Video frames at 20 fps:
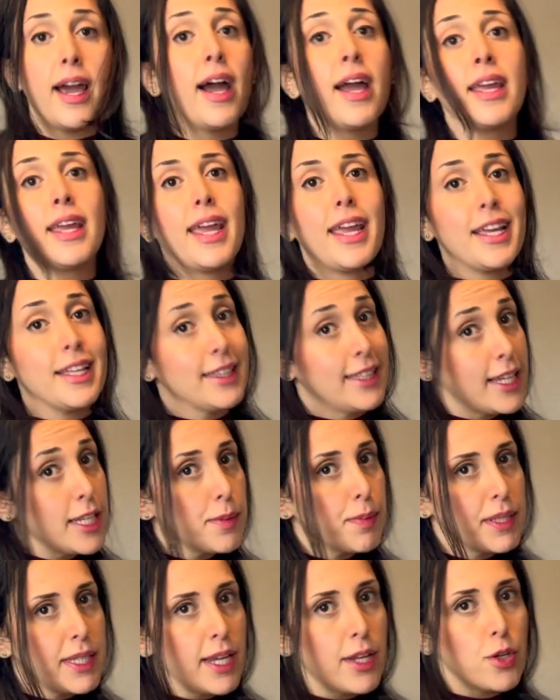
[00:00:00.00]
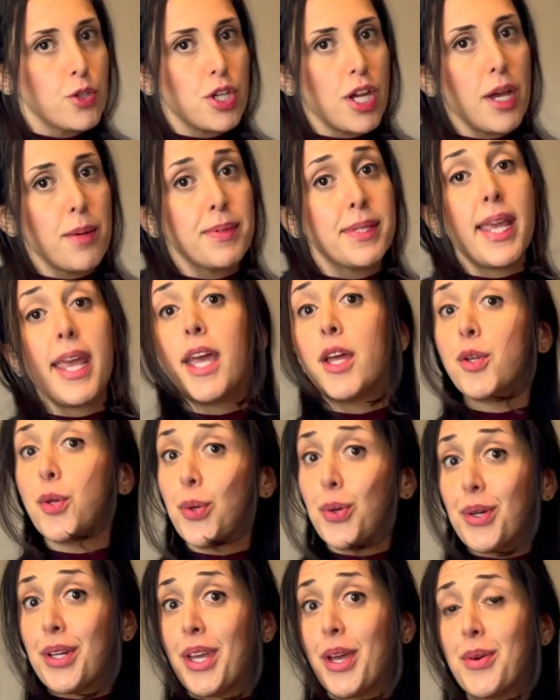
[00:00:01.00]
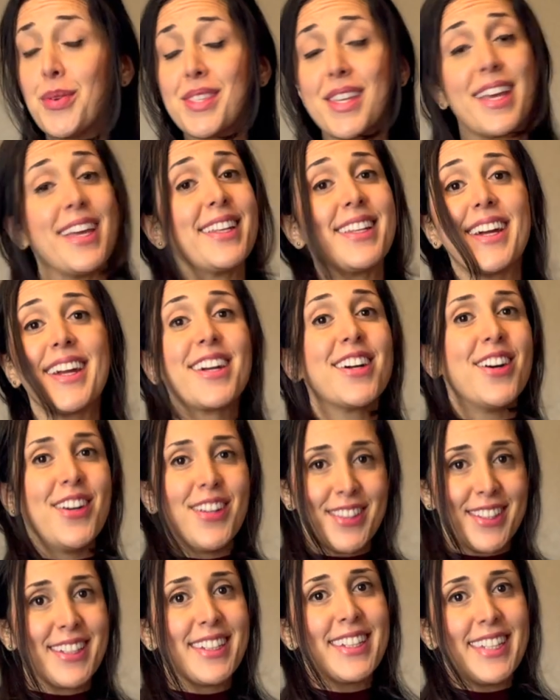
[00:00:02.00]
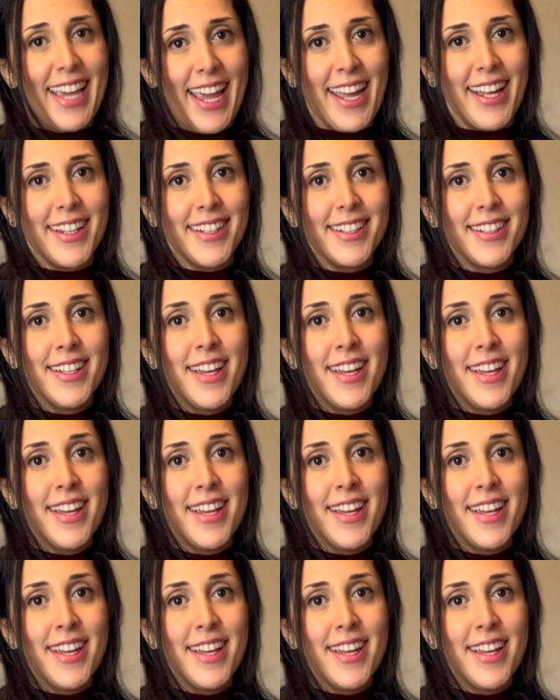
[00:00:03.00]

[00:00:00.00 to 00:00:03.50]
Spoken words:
I ate Lay's potato chips and Oreos and I called it a day.